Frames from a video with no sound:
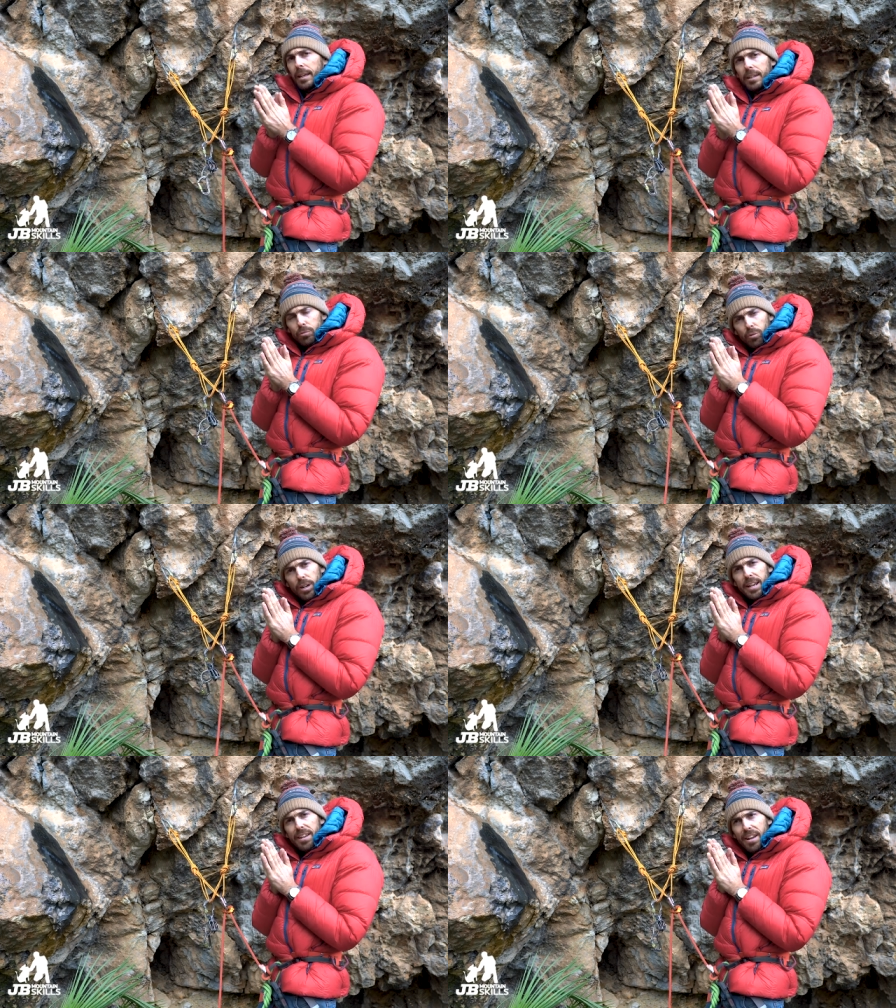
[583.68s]
it's
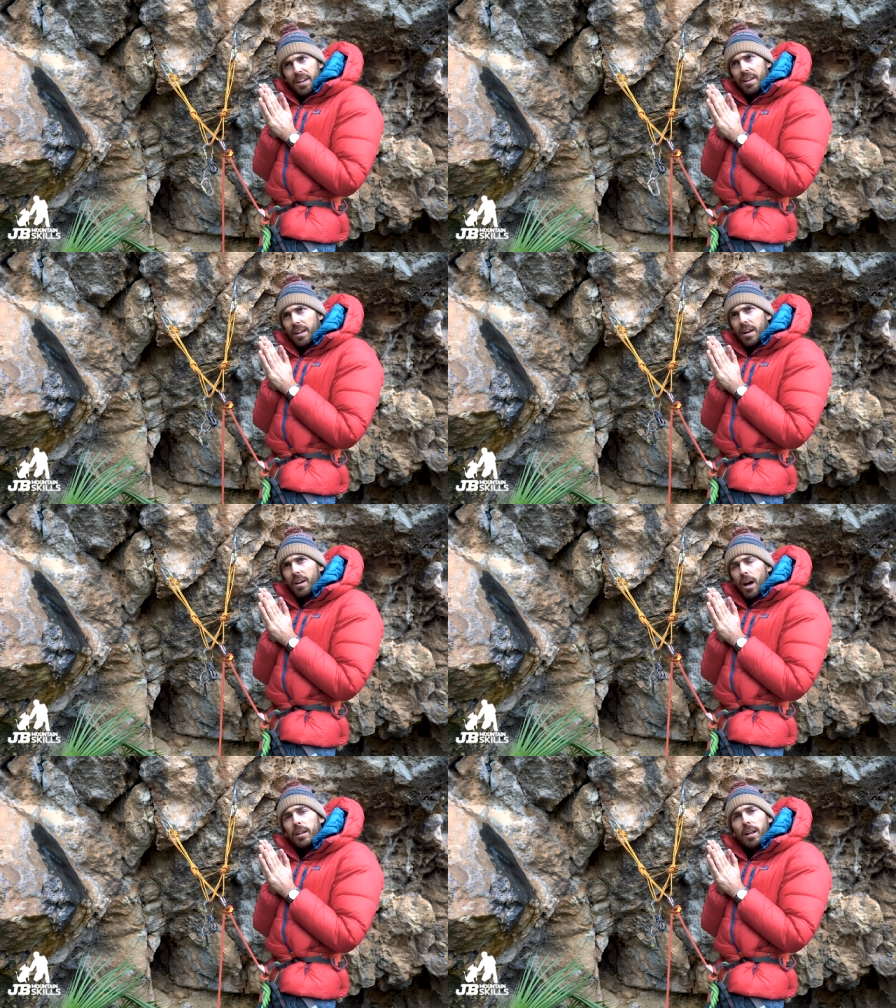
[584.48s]
really
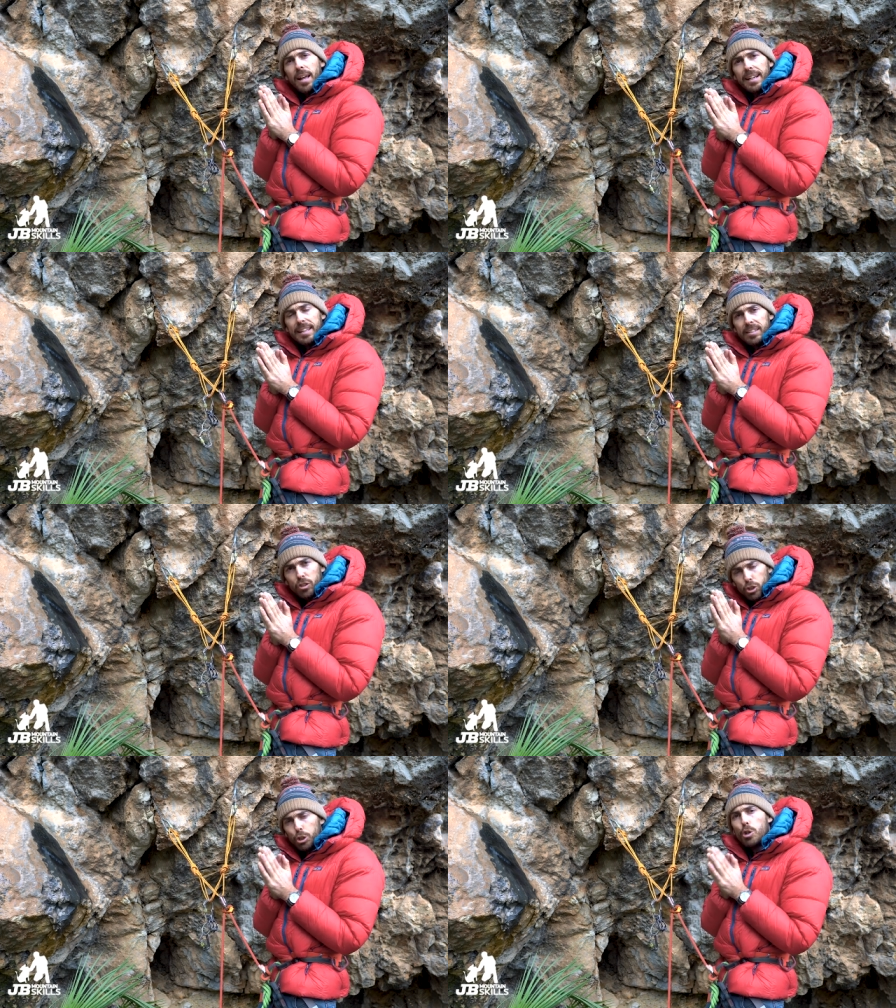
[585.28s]
unlikely to
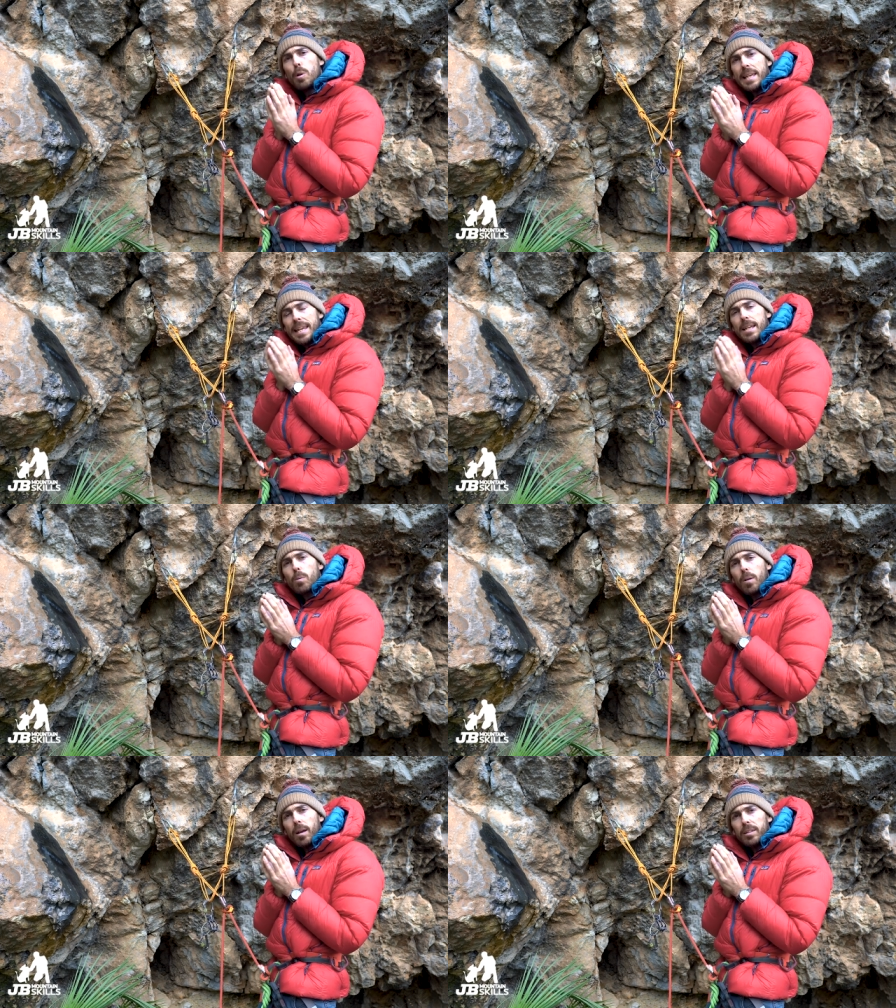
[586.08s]
truly
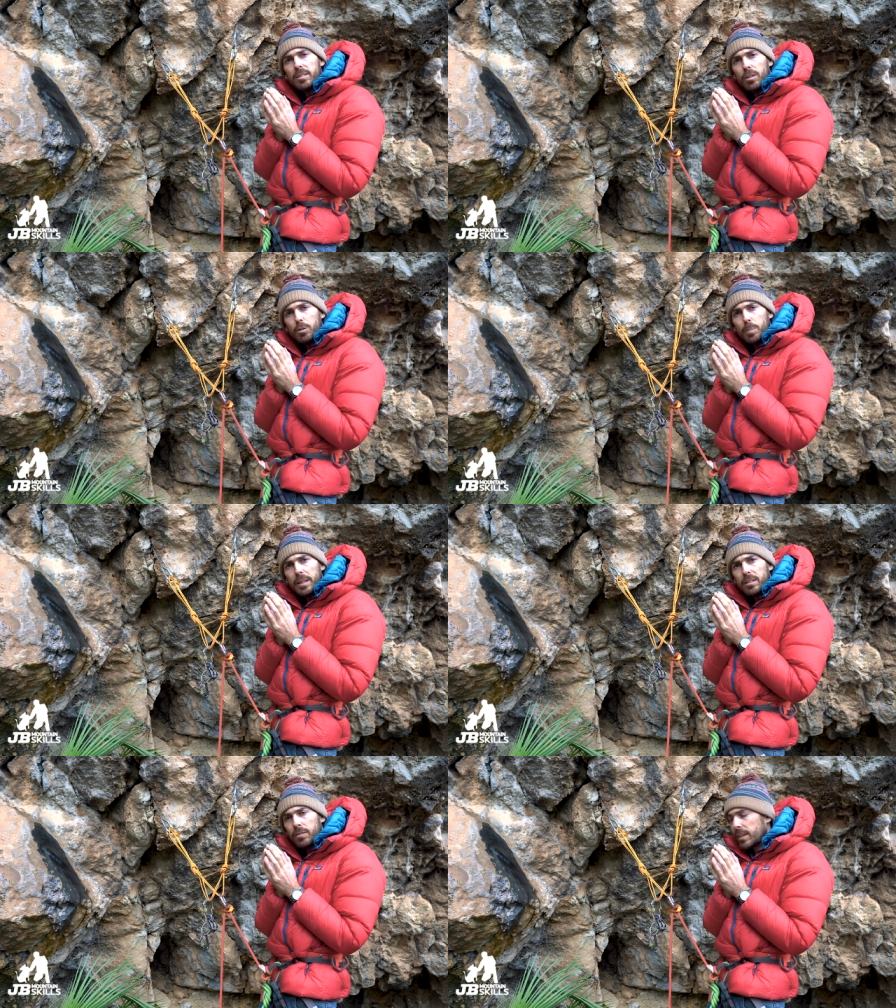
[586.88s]
equalise those
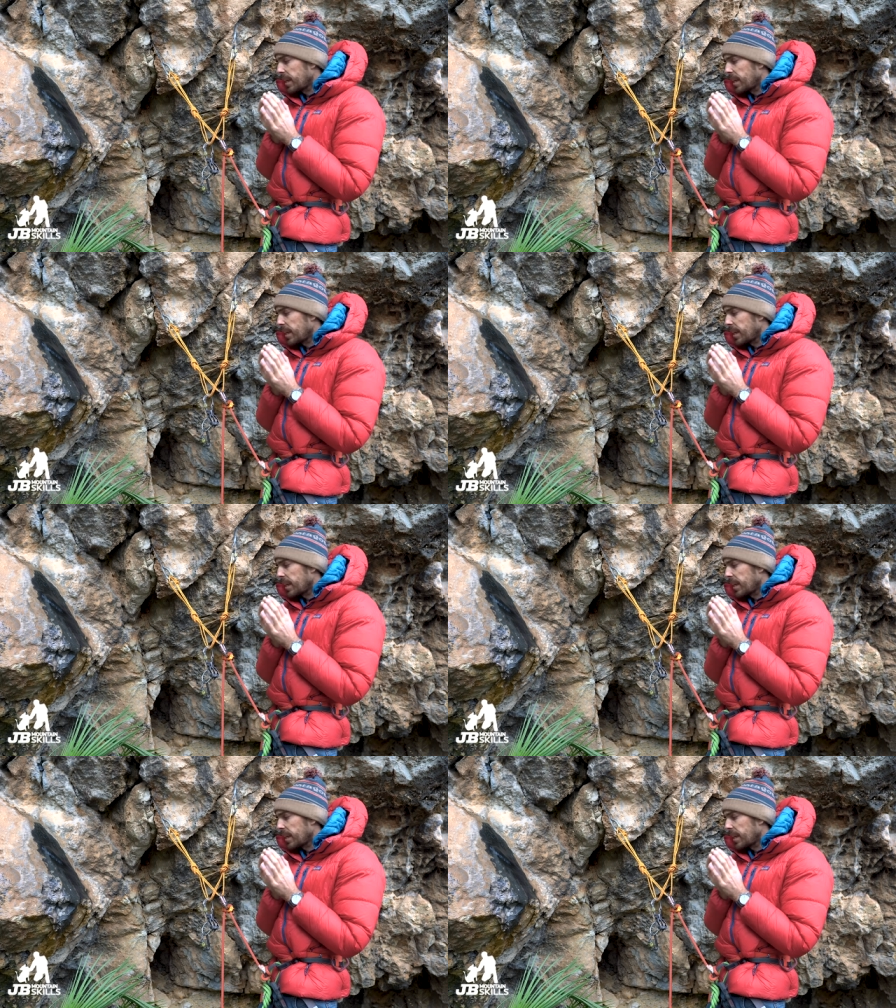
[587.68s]
bits of